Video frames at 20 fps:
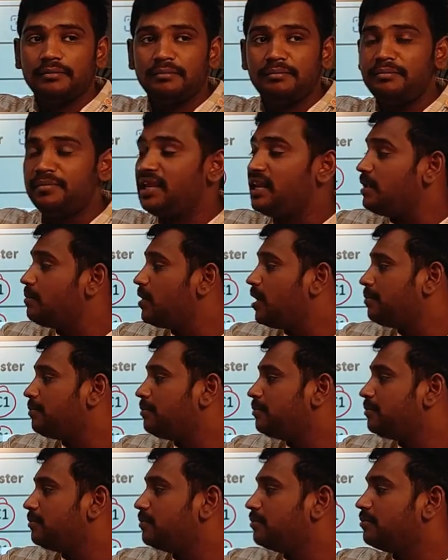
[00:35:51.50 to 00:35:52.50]

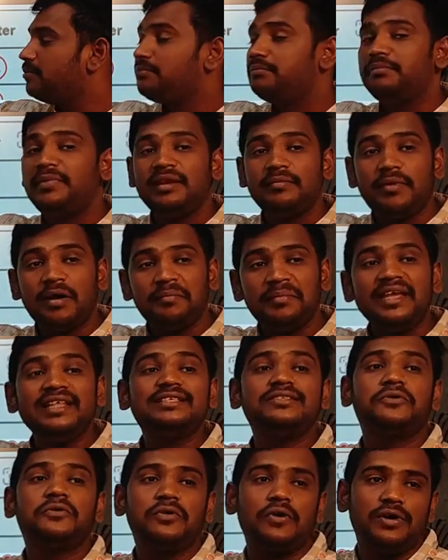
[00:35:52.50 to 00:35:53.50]
minimum
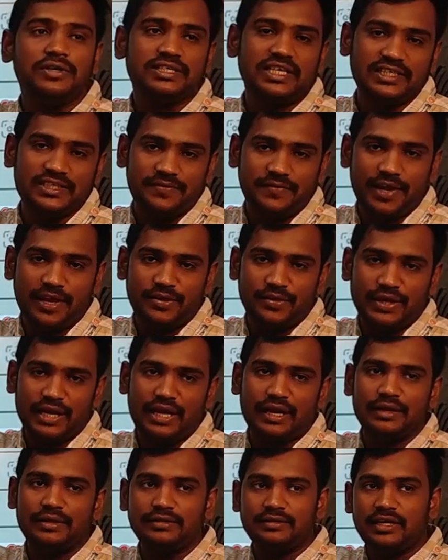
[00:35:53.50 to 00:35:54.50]
means closest value,
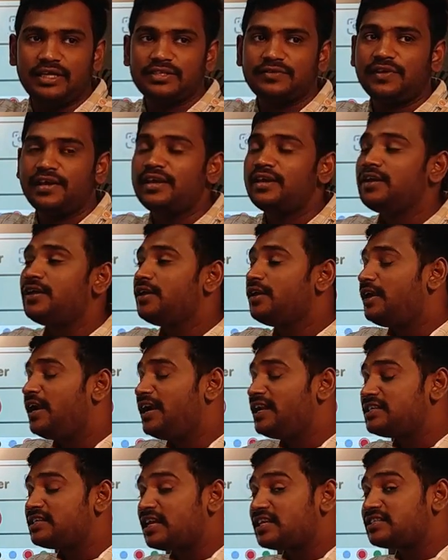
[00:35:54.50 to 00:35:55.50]
na, that's why
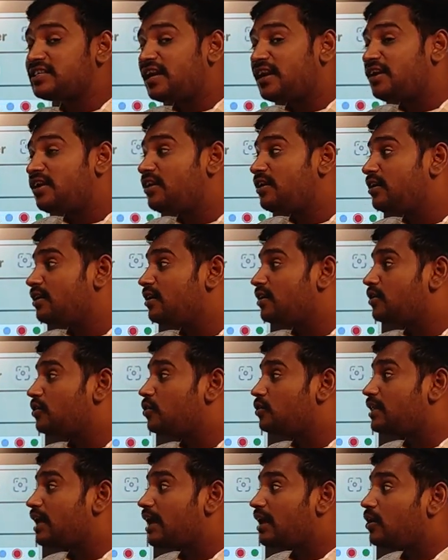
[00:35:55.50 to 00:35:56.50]
it is assigned
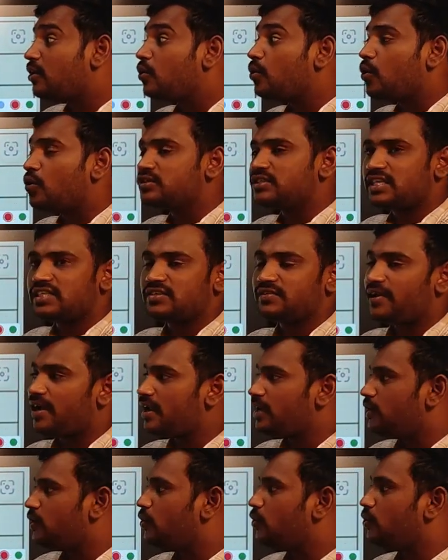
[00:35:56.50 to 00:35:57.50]
to the closest
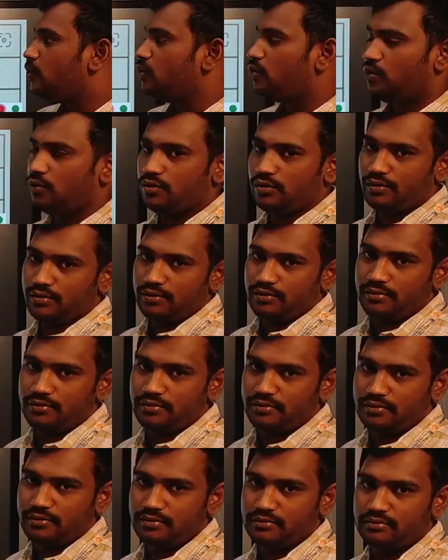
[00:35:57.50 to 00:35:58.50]
value.
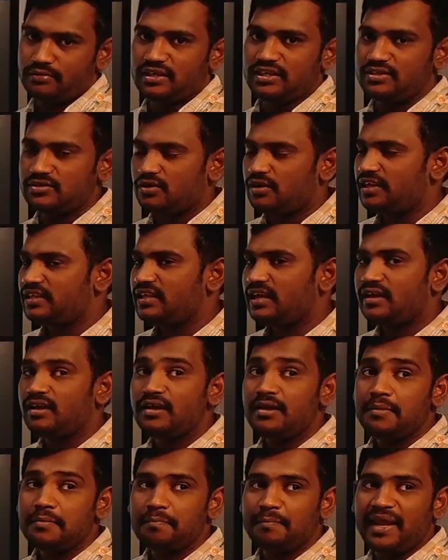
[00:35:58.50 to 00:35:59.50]
That is only
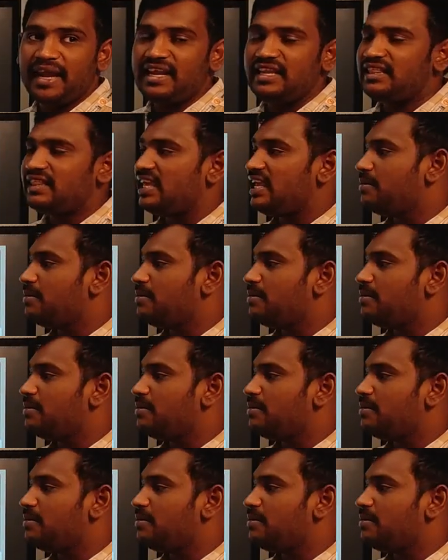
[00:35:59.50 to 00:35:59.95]
the main